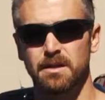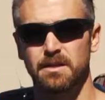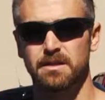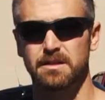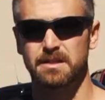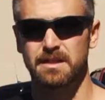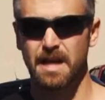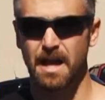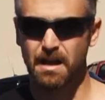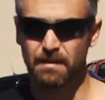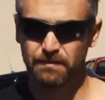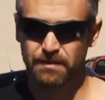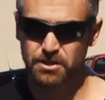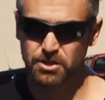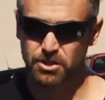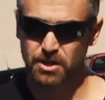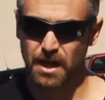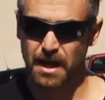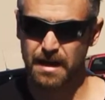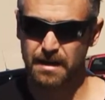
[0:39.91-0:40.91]

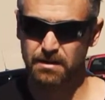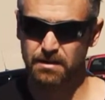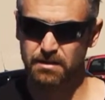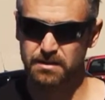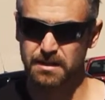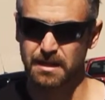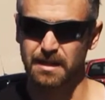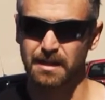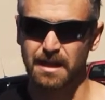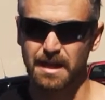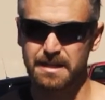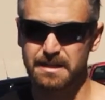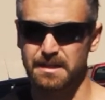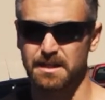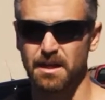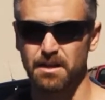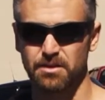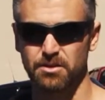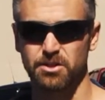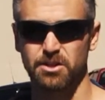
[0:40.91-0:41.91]
salvage titles unless
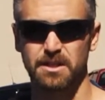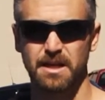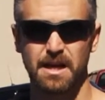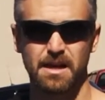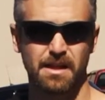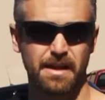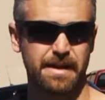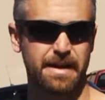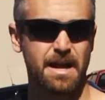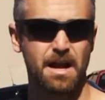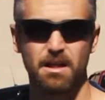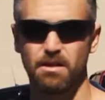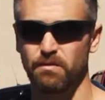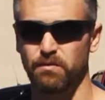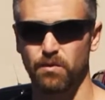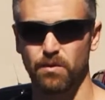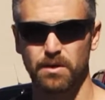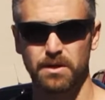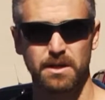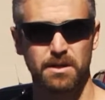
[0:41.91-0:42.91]
the other state, like
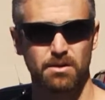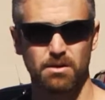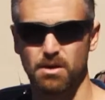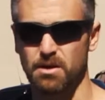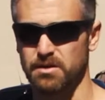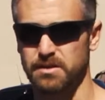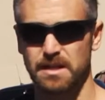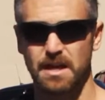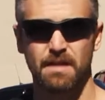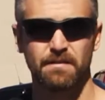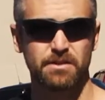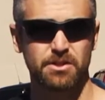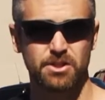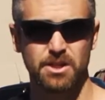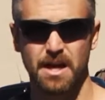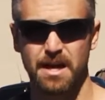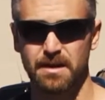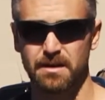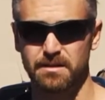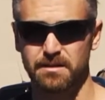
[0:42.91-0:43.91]
California, they're all salvage
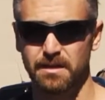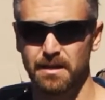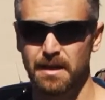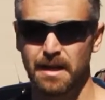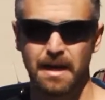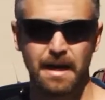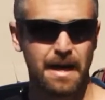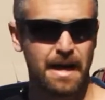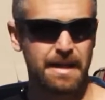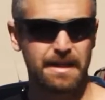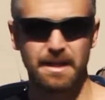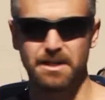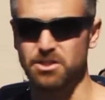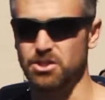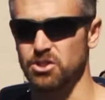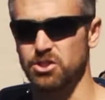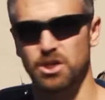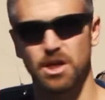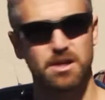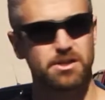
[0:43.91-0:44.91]
titles and they
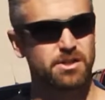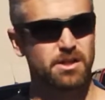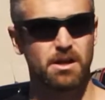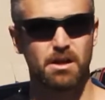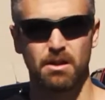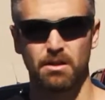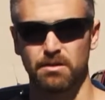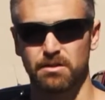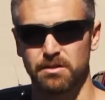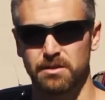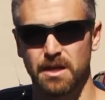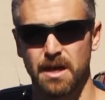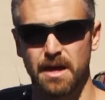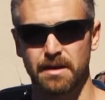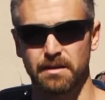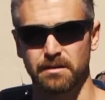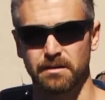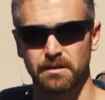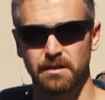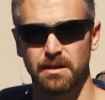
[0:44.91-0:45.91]
just change the color of the
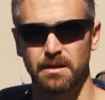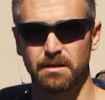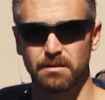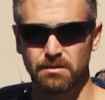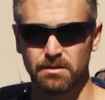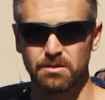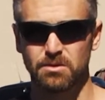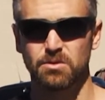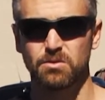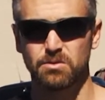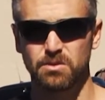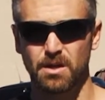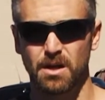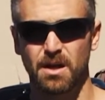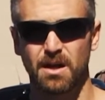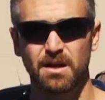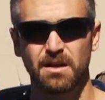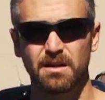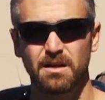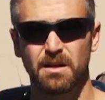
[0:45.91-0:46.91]
title. Here in
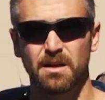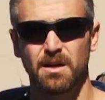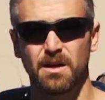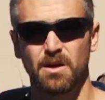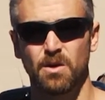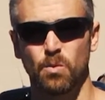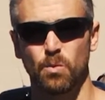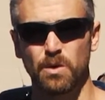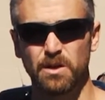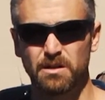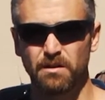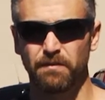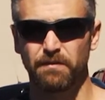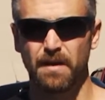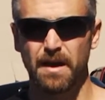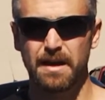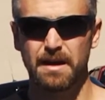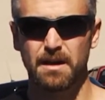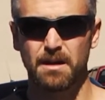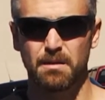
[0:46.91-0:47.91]
Utah, we
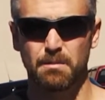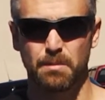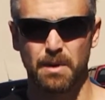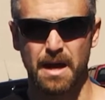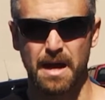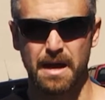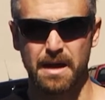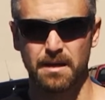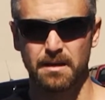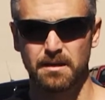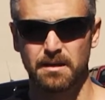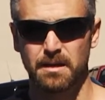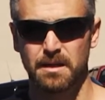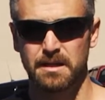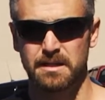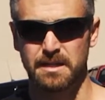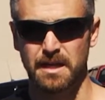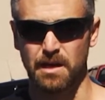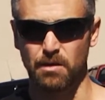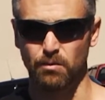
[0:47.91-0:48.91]
define it by
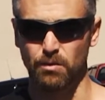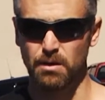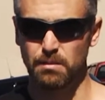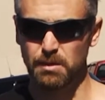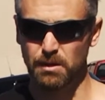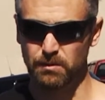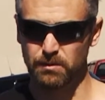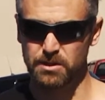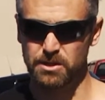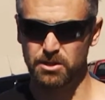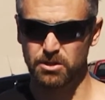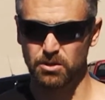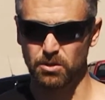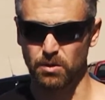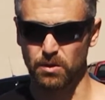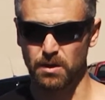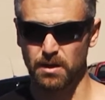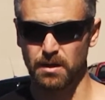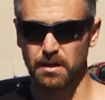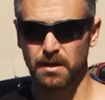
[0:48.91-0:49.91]
saying rebuilt
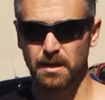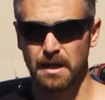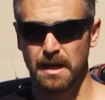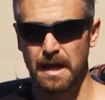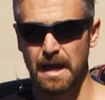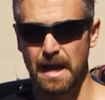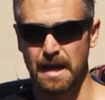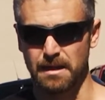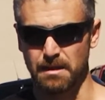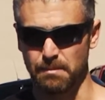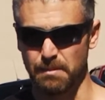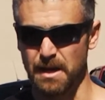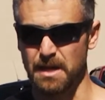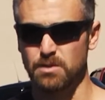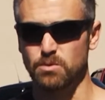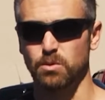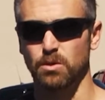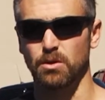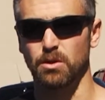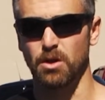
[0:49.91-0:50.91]
restored, and the
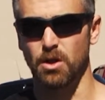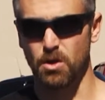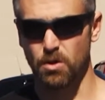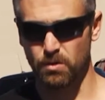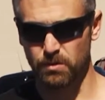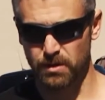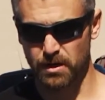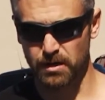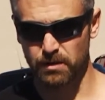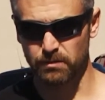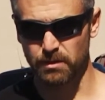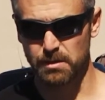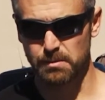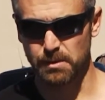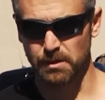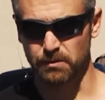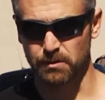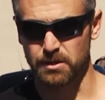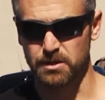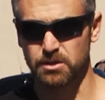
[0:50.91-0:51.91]
banks will loan on a
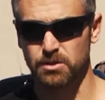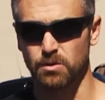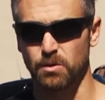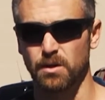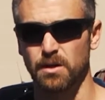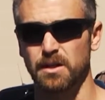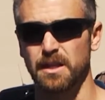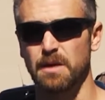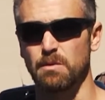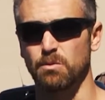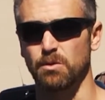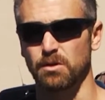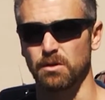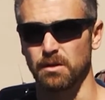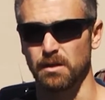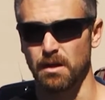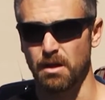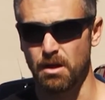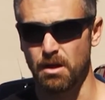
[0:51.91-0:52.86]
rebuilt restored. They will,